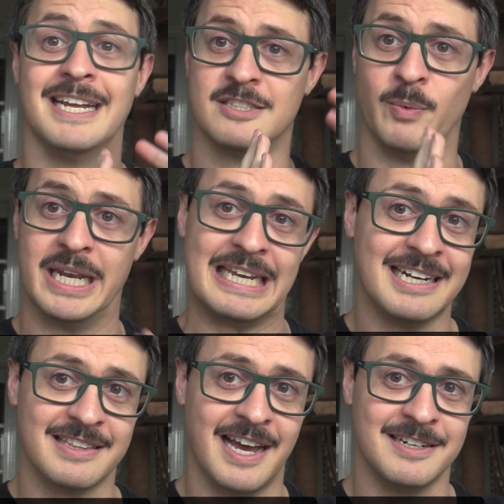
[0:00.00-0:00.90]
It's a way to
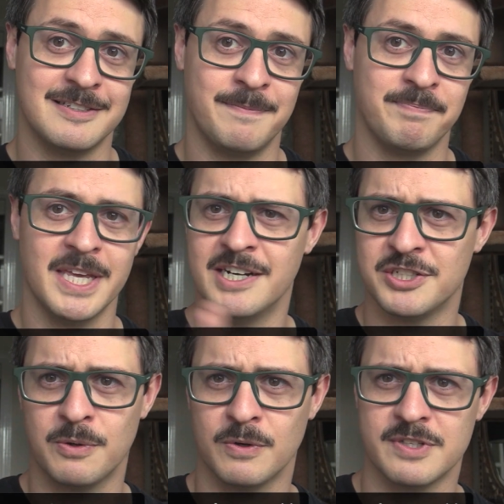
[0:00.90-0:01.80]
get at that. In
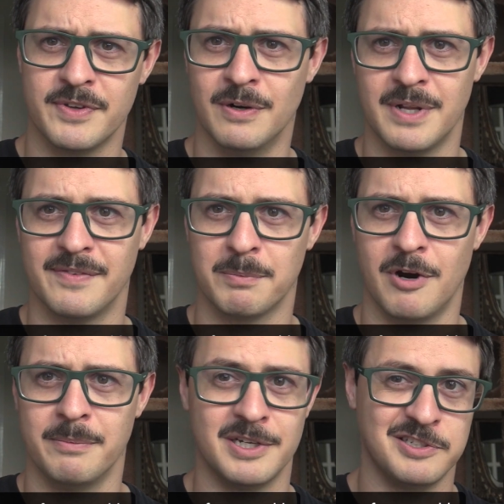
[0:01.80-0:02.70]
addition, of course, if you don't have that
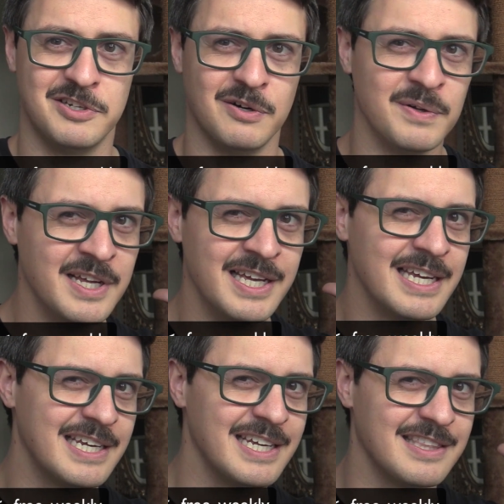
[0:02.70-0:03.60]
problem, you can still
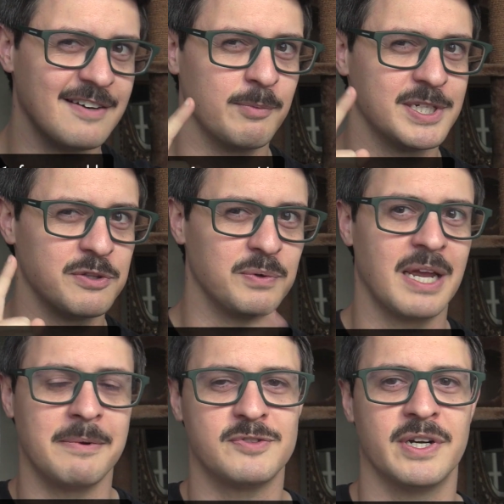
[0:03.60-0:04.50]
get that information through
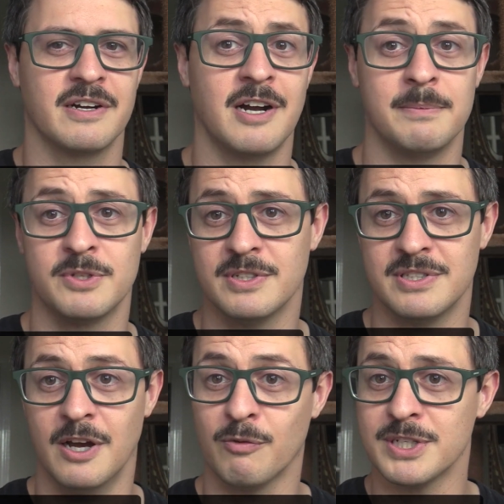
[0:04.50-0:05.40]
gamedevtraining.com. So
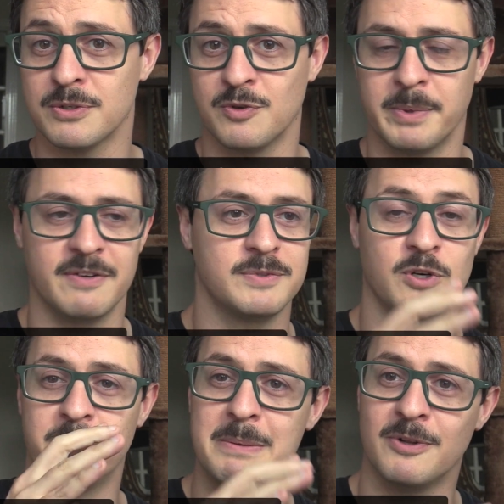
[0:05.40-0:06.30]
it's a resource I want to make
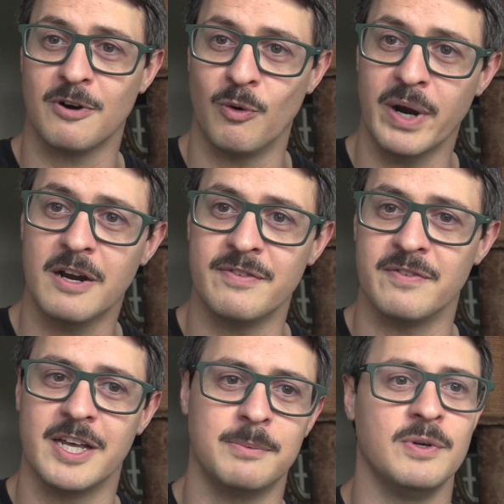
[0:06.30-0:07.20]
sure people are aware of
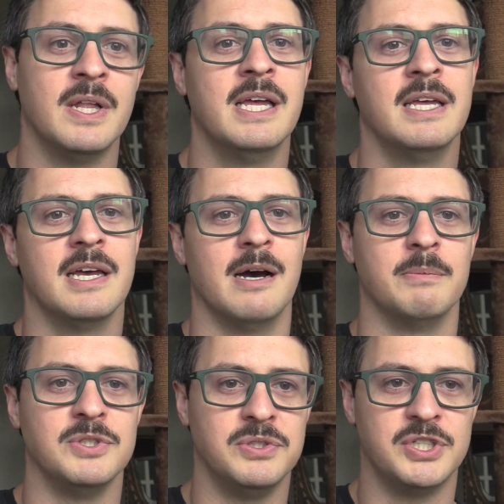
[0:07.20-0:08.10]
and available.
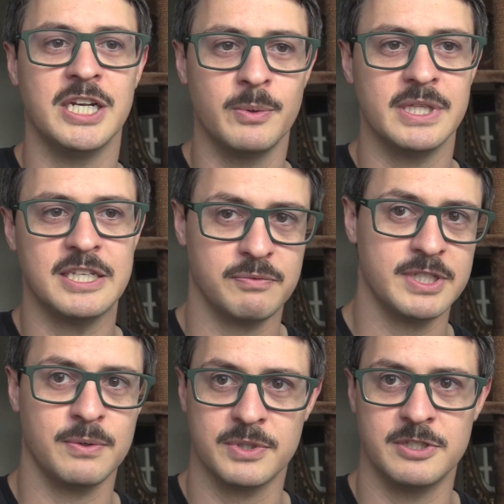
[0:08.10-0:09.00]
Genuinely, these
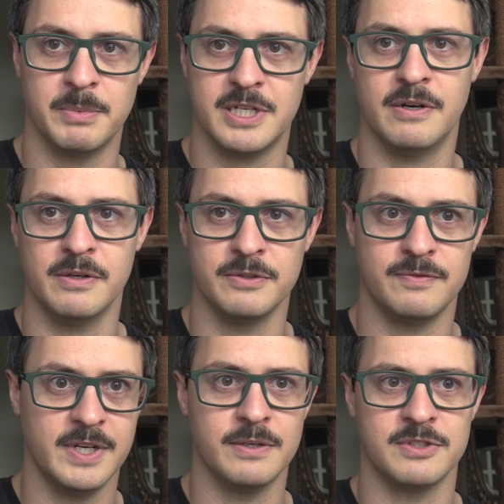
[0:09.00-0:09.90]
resources,
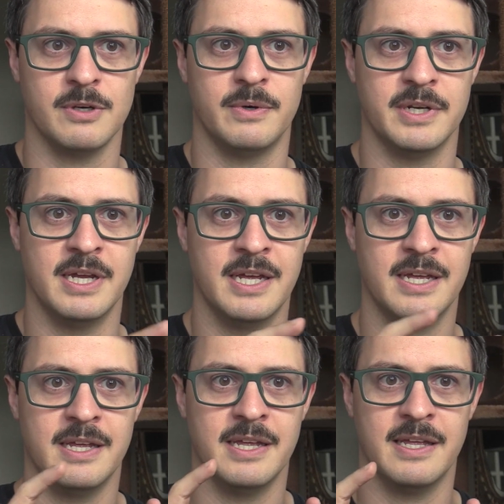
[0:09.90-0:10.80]
materials, videos, and so on
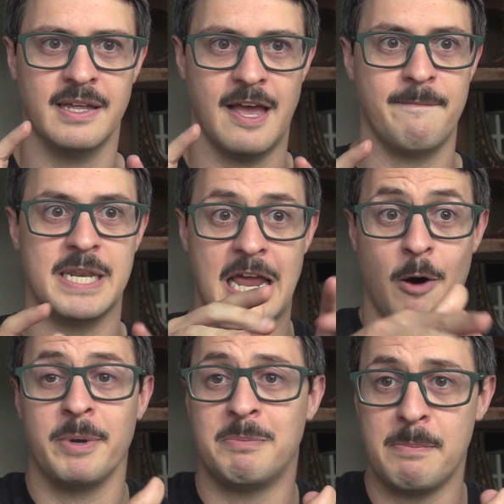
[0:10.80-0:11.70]
have been
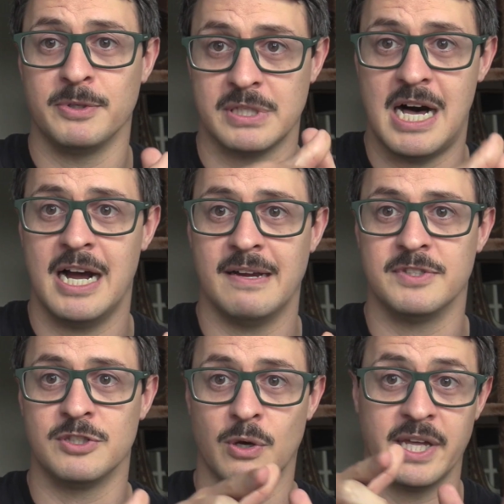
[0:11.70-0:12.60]
helping people's
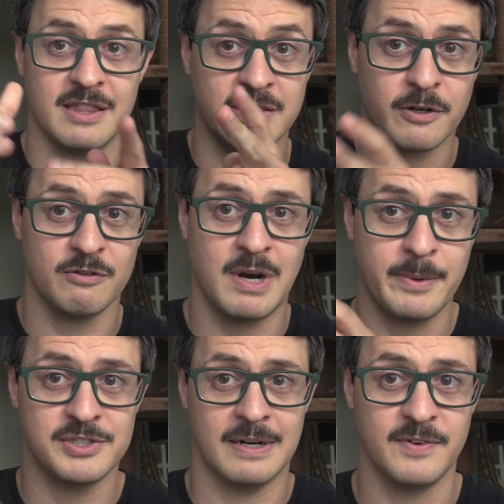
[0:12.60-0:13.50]
lives. And so, like, literally right
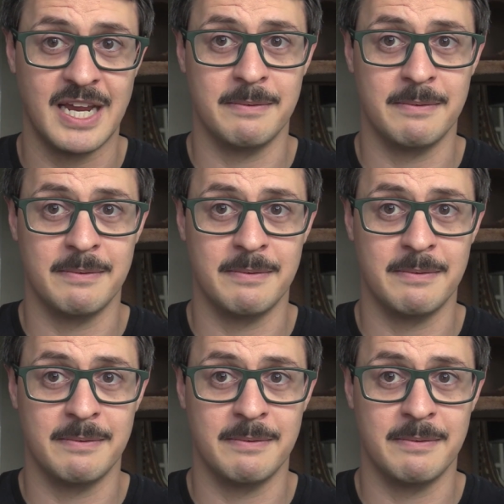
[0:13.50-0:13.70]
when you sign up for